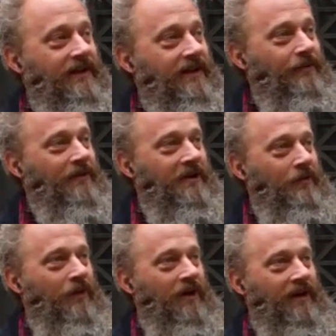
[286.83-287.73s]
It really
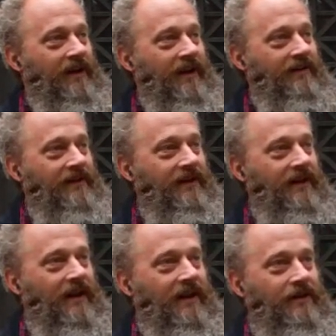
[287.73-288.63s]
will, and I think
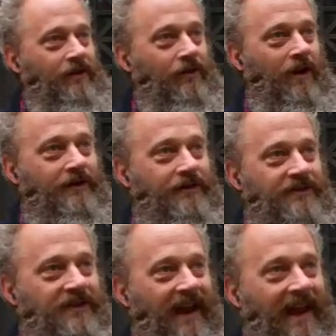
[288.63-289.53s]
then, then you'll
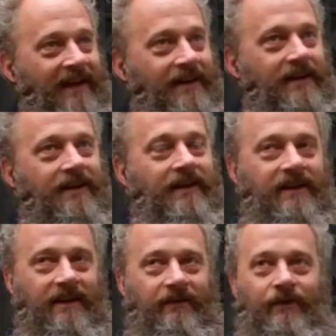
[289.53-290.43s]
understand
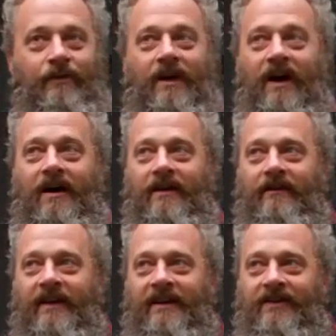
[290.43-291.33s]
if you uh,
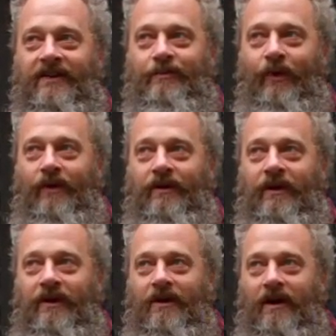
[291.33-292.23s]
if I get this book
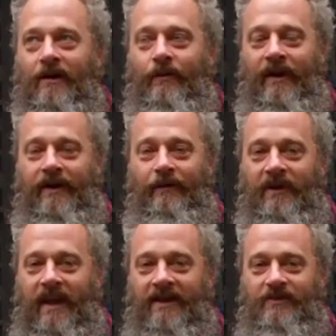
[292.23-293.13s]
uh, written. And
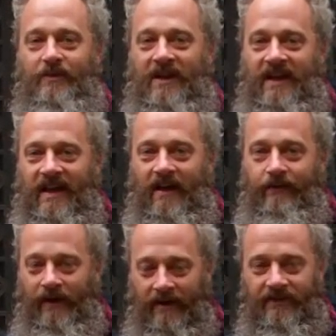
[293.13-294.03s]
we can't speak
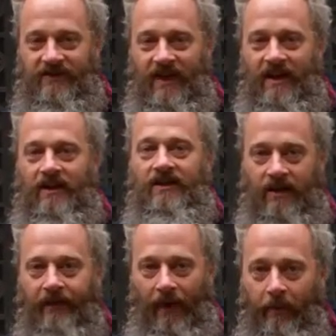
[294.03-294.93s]
if we have to say
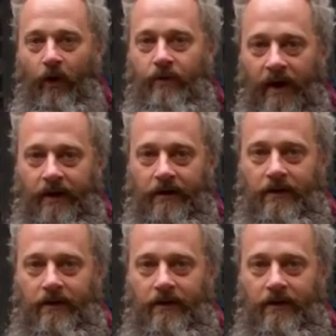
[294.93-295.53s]
get the book written.